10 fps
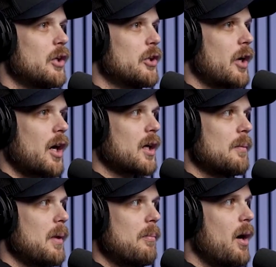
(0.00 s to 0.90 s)
you're not going to
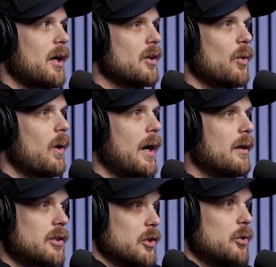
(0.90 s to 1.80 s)
be bought into
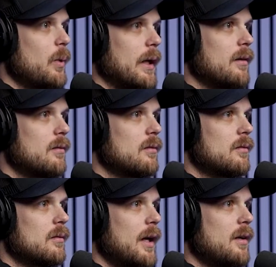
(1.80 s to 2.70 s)
to do it,
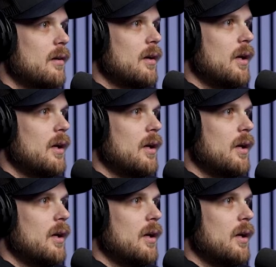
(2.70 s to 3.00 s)
right?